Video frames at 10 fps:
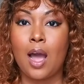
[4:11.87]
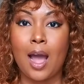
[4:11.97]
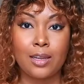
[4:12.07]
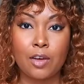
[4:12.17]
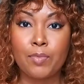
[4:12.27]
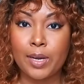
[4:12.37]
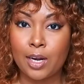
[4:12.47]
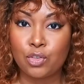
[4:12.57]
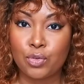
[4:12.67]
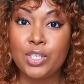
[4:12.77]
I love my
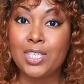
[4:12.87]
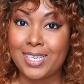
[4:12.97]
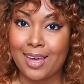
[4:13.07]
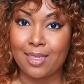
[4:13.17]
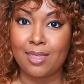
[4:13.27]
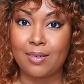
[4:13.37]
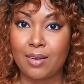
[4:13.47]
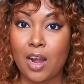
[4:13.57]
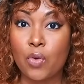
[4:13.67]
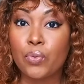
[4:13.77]
country to death.
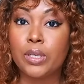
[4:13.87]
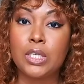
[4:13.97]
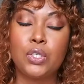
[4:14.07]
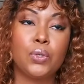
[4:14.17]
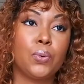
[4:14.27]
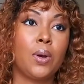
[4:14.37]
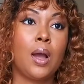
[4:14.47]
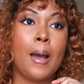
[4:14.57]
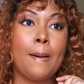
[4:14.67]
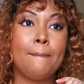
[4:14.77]
I really do.
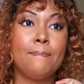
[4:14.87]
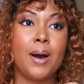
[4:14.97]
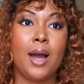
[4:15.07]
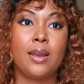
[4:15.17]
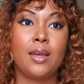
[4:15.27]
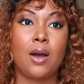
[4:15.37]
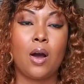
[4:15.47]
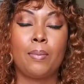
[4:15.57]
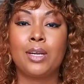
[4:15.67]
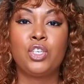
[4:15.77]
But
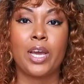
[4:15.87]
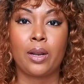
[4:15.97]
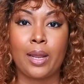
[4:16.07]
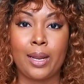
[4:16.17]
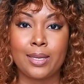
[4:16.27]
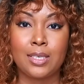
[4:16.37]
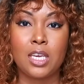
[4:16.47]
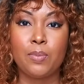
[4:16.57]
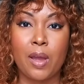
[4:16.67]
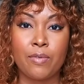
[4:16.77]
on my channel, I like to
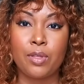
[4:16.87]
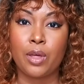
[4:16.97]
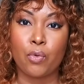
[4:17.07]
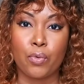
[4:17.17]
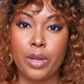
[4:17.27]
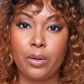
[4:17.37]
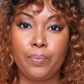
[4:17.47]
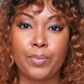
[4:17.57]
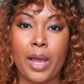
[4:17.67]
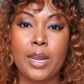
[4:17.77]
keep everything real.
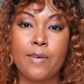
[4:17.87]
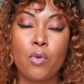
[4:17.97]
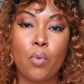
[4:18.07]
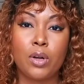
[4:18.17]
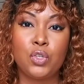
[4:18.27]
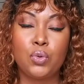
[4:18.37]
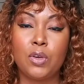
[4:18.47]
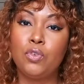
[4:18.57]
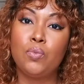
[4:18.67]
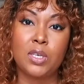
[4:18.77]
I never want to
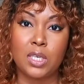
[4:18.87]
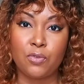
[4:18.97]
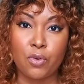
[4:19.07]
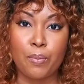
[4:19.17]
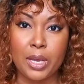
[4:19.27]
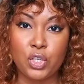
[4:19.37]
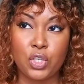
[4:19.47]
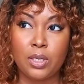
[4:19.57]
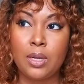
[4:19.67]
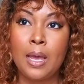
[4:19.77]
give you
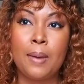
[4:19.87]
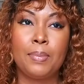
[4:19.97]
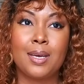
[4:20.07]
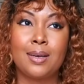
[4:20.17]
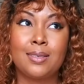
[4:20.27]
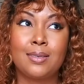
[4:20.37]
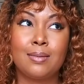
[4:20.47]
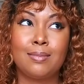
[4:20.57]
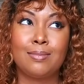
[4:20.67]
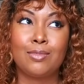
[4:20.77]
misinformation, because
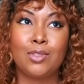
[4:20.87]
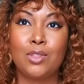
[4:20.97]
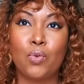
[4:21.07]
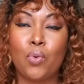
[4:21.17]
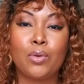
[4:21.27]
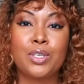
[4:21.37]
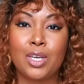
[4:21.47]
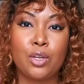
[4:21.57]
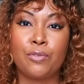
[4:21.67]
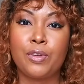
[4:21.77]
the world is
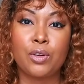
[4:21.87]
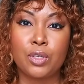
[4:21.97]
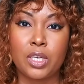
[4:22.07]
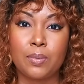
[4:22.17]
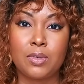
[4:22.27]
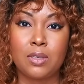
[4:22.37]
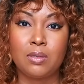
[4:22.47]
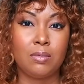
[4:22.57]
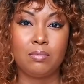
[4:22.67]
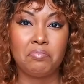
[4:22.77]
at your fingertips.
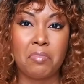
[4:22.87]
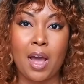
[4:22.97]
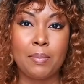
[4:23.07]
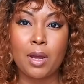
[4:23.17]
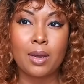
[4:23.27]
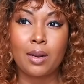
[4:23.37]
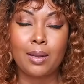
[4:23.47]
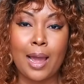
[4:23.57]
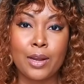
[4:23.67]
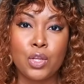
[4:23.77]
I'm not going
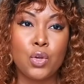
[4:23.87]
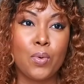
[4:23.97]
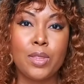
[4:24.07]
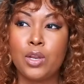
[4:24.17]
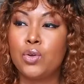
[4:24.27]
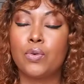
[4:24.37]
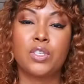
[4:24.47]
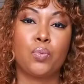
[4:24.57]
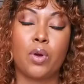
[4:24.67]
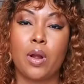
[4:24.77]
to lie to you and then you go
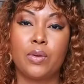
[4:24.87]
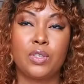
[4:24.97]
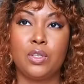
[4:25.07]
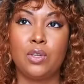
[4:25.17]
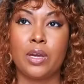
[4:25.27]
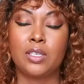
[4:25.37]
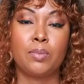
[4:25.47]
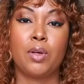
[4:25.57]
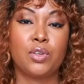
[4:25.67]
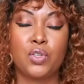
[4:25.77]
somewhere else and
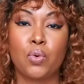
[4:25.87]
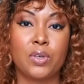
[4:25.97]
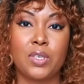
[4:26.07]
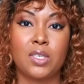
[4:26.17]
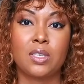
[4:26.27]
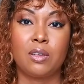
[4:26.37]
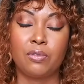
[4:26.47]
some other source is